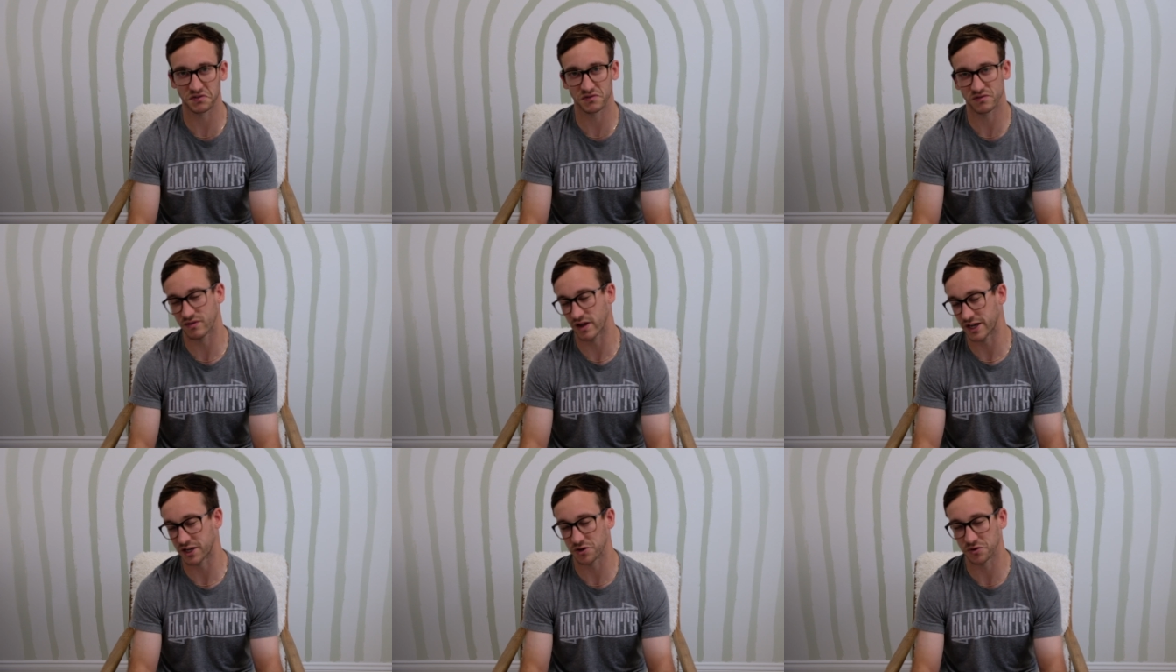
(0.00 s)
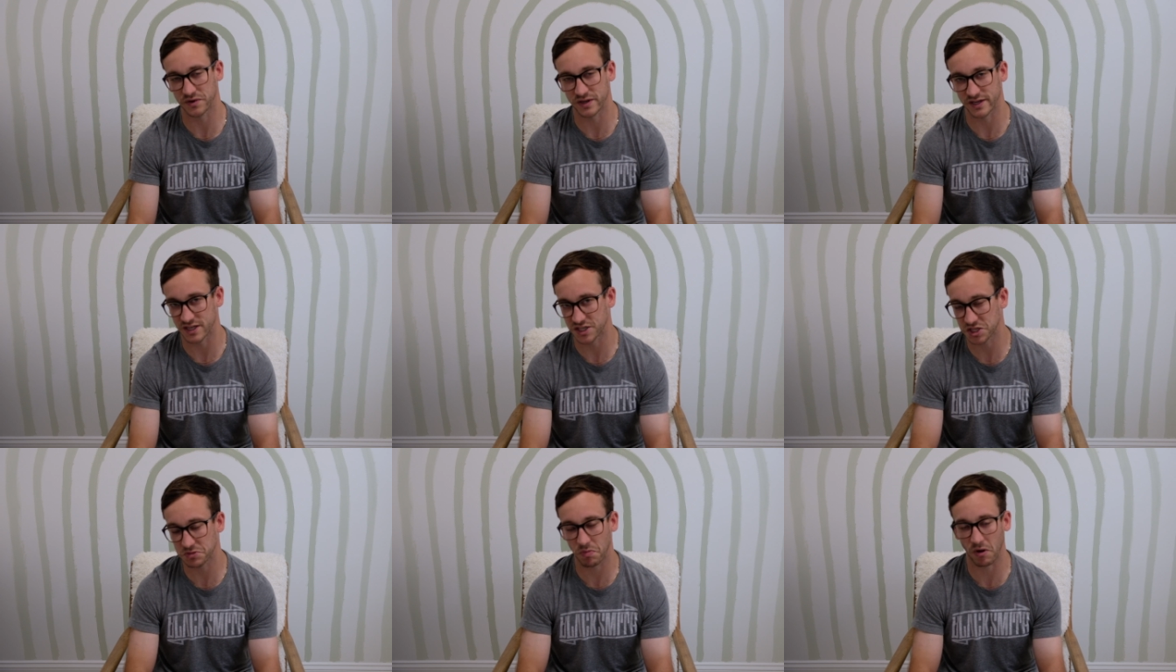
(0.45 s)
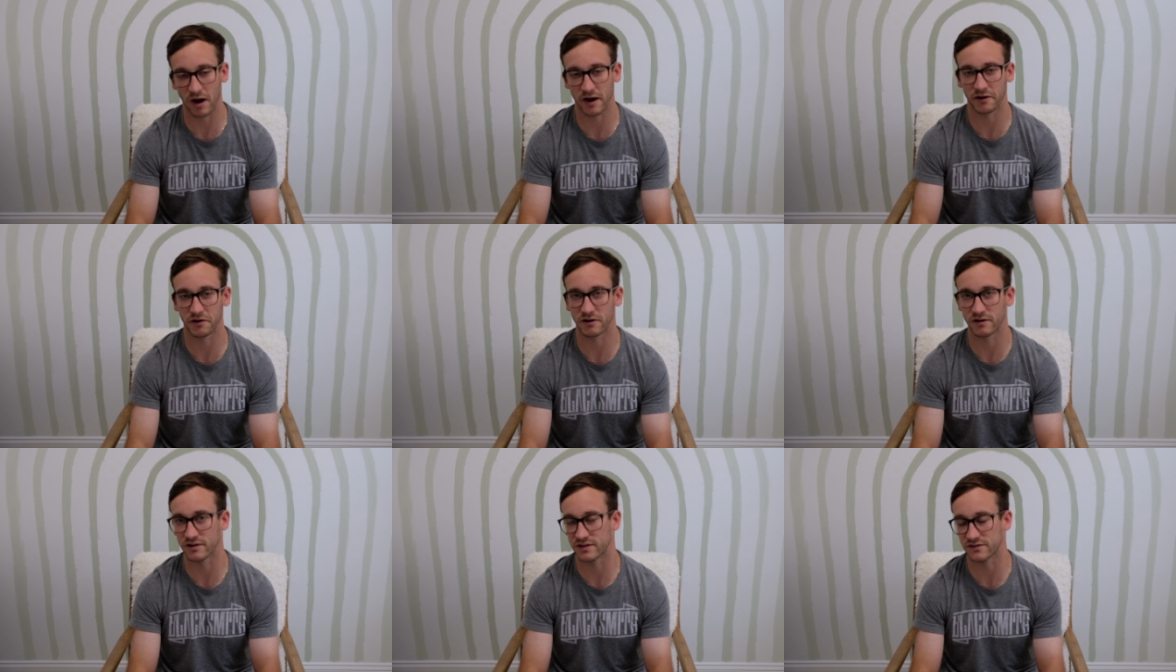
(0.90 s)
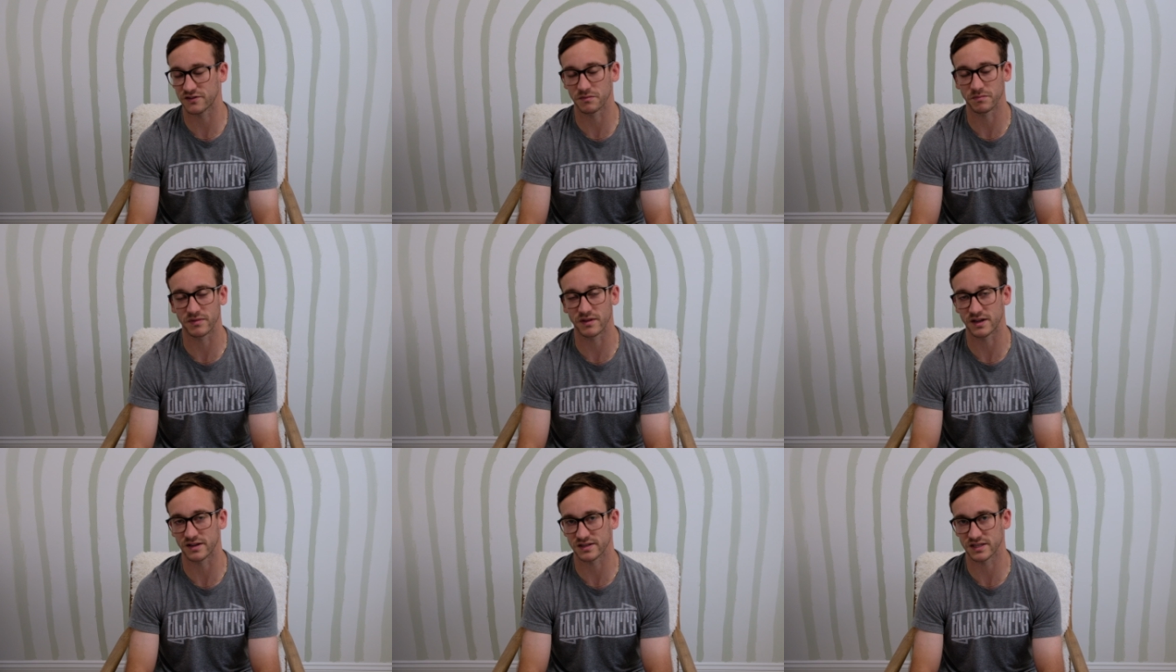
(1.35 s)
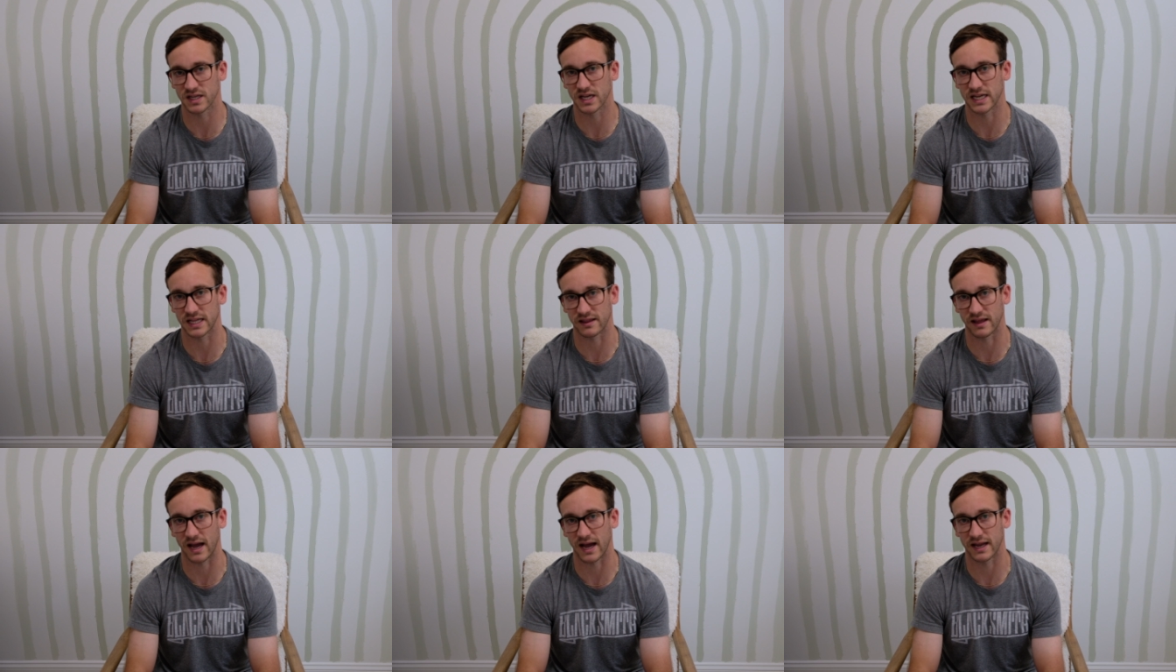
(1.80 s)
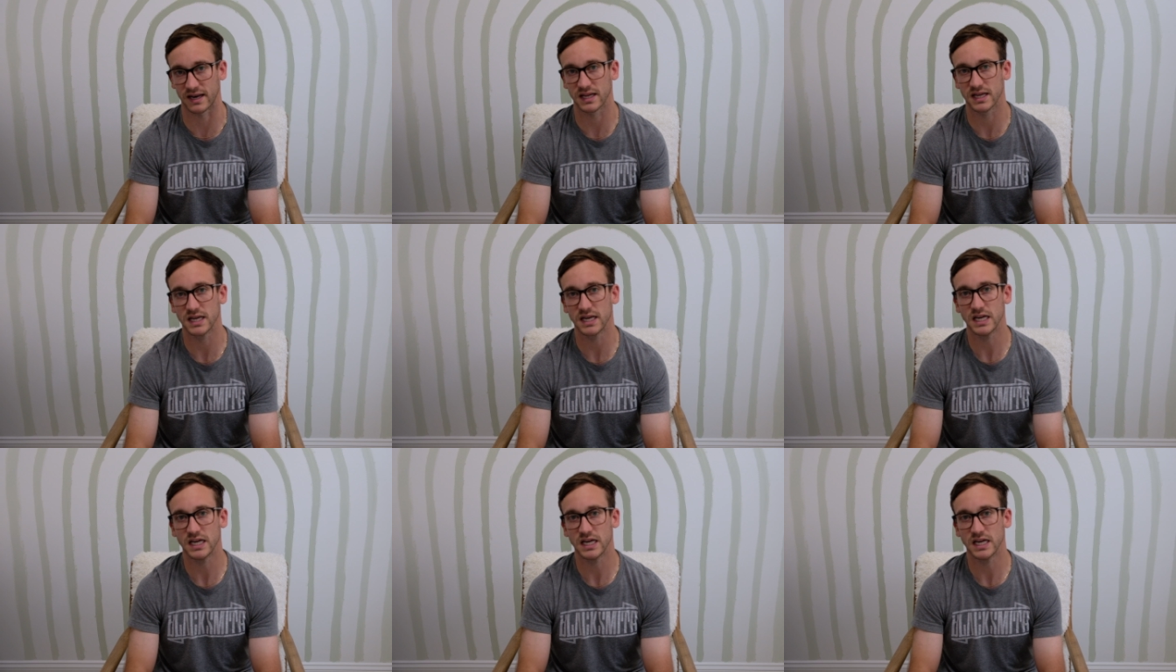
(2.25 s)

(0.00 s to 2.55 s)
like you'll need a spreader and some things like that.